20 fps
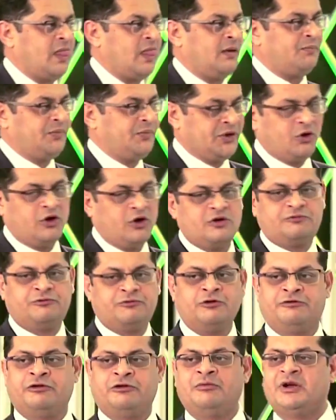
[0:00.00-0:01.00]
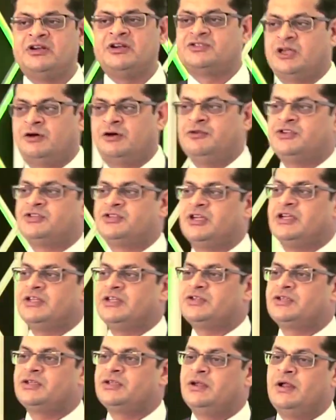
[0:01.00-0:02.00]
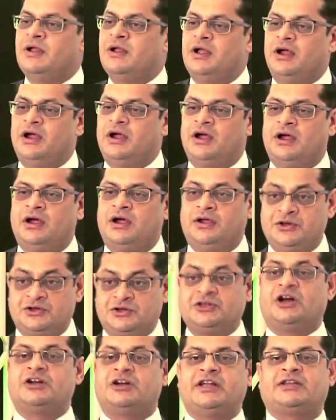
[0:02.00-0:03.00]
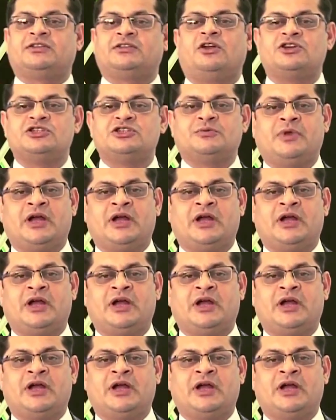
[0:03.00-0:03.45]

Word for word: uh, beyond fulfillment services using our technology